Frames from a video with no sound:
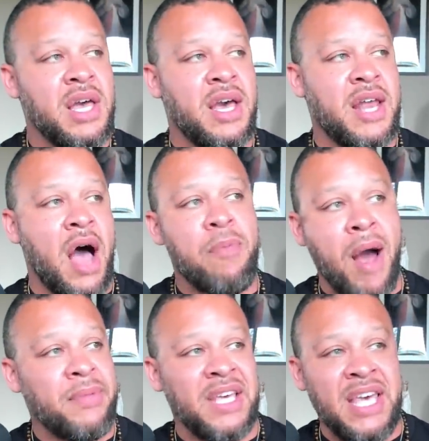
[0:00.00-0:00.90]
and I'll
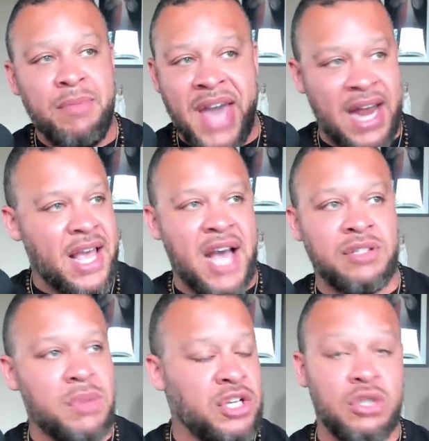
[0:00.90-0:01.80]
probably keep
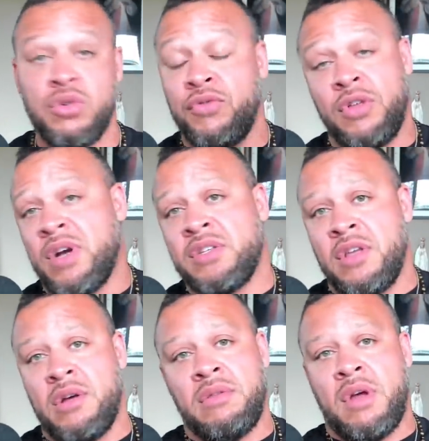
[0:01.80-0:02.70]
catechizing my children for the rest of
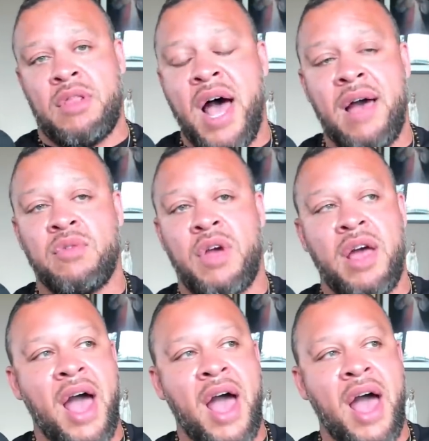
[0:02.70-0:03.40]
their, their lives. Right?